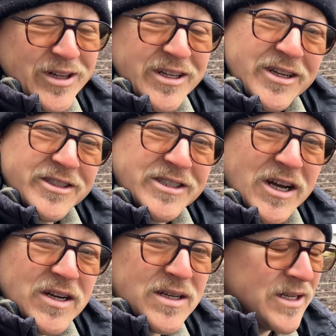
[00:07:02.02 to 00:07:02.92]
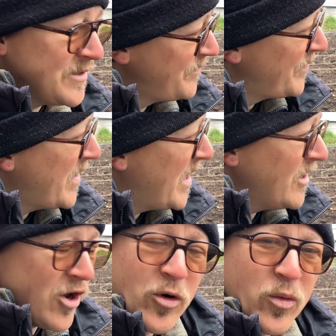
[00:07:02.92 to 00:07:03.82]
little tug and
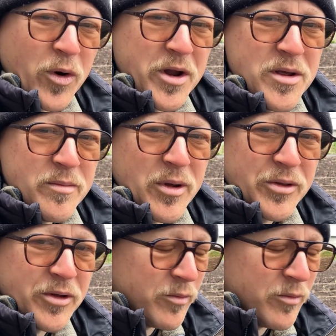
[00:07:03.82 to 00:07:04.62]
not worry about them